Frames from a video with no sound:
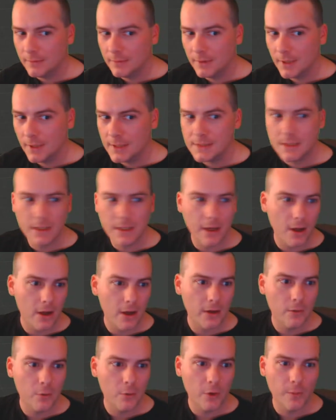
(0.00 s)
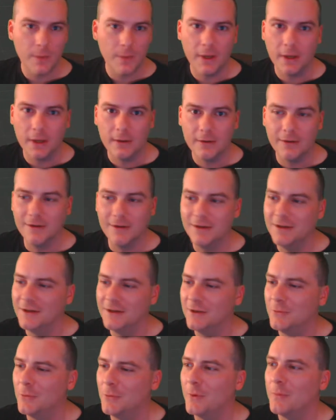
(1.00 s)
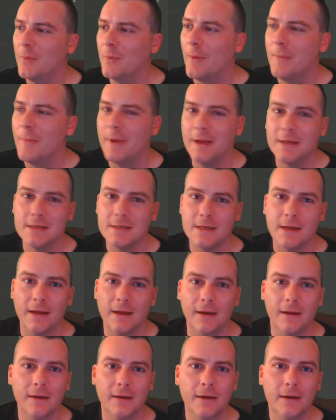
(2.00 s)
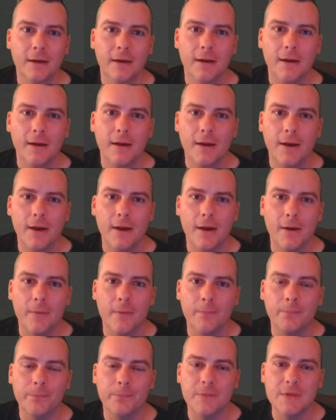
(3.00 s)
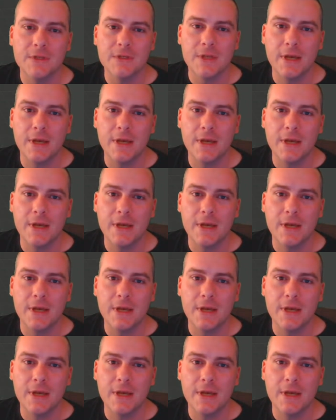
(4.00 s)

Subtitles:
that's okay. I can work pink. We're pink today. So